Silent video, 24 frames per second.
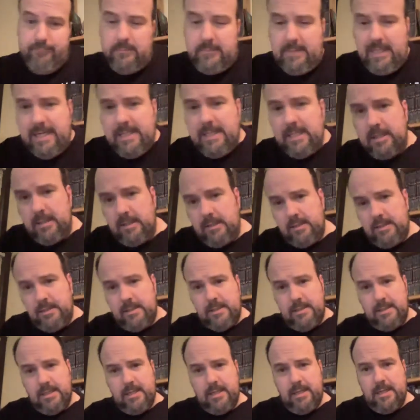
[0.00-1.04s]
They did
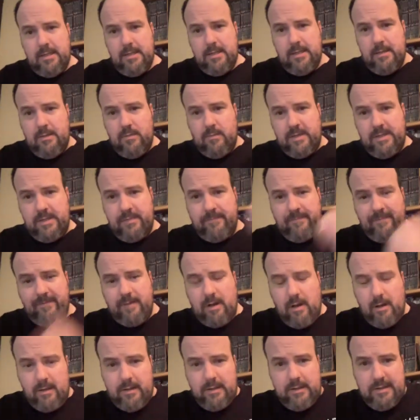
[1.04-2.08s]

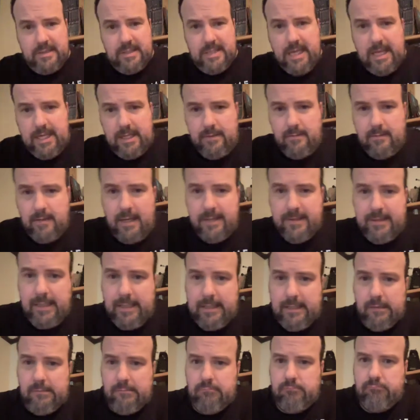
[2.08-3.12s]
whatchamacallit instead, I
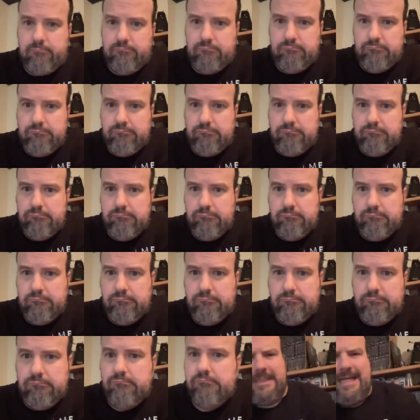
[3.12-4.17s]
think.
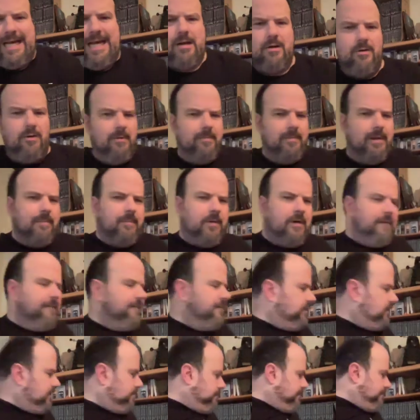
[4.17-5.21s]
I don't remember
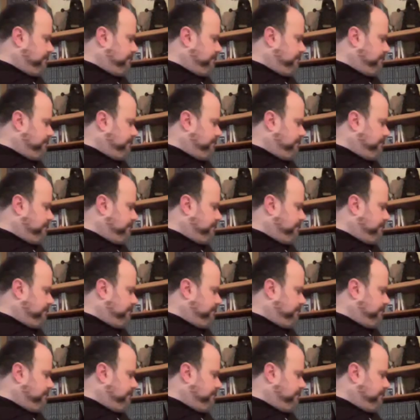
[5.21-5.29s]
if